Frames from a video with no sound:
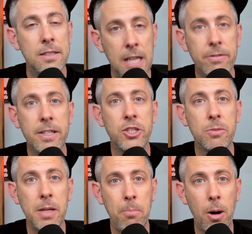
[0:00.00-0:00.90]
Definitely
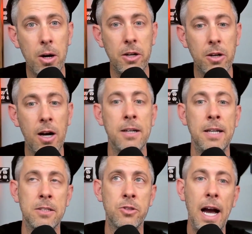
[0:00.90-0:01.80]
should be a part of your
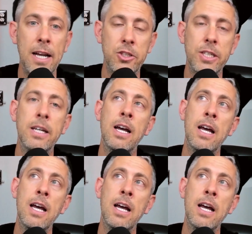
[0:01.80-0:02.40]
content strategy.